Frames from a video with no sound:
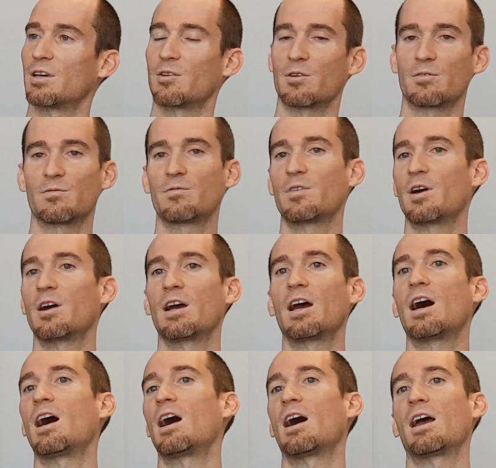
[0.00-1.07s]
They're very
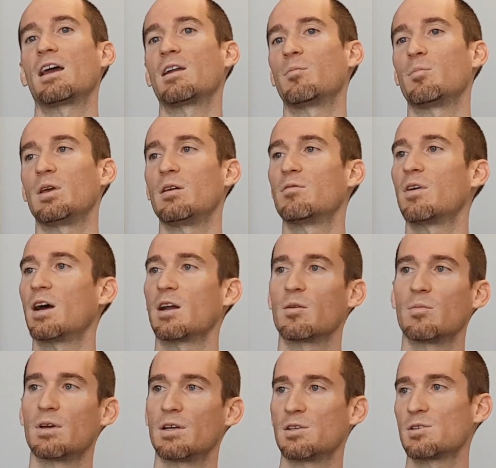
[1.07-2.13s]
high in B
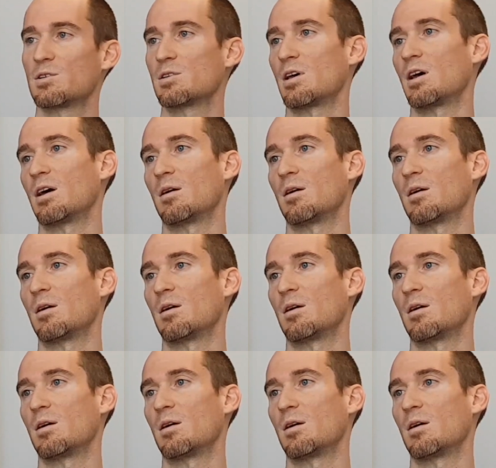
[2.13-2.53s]
vitamins,